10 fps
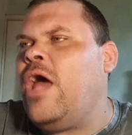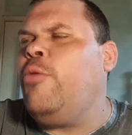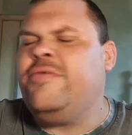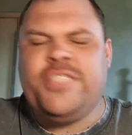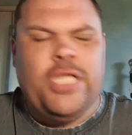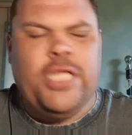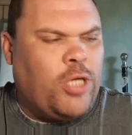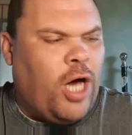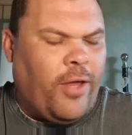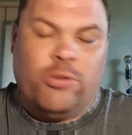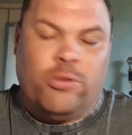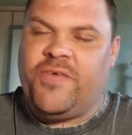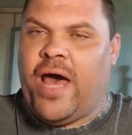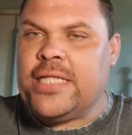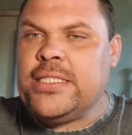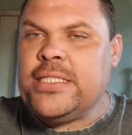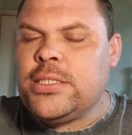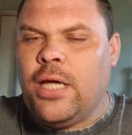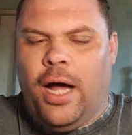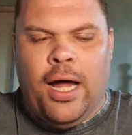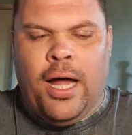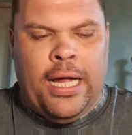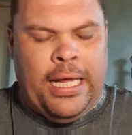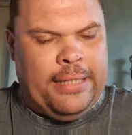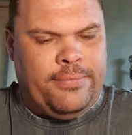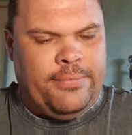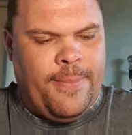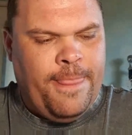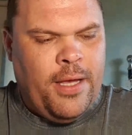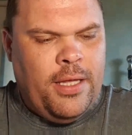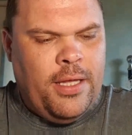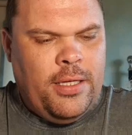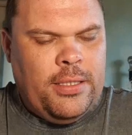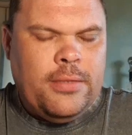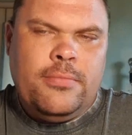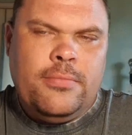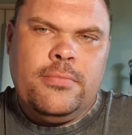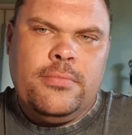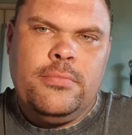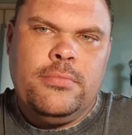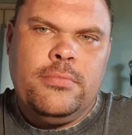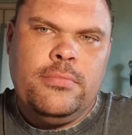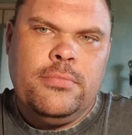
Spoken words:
No, we've still got those fans. No, but what I'm trying to say,